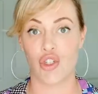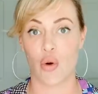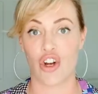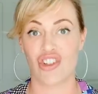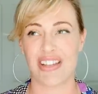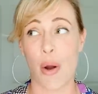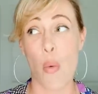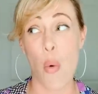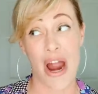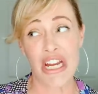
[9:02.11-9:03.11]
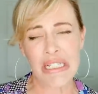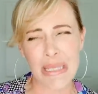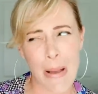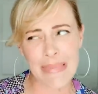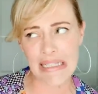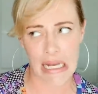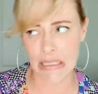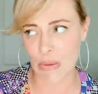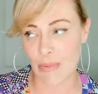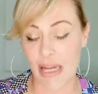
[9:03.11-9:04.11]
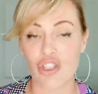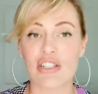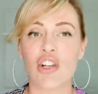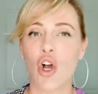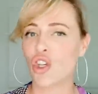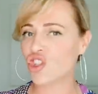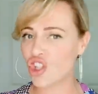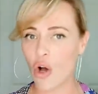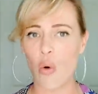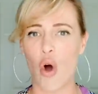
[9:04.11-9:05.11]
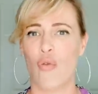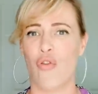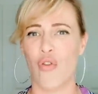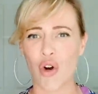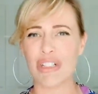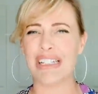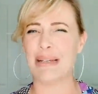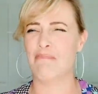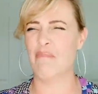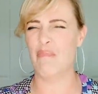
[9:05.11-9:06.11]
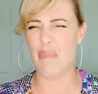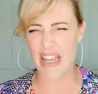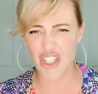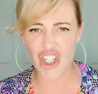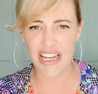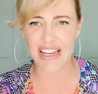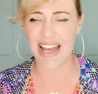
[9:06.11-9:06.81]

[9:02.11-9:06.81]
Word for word: George. It's like, why are you so obsessed with me? Just so overtly bitchy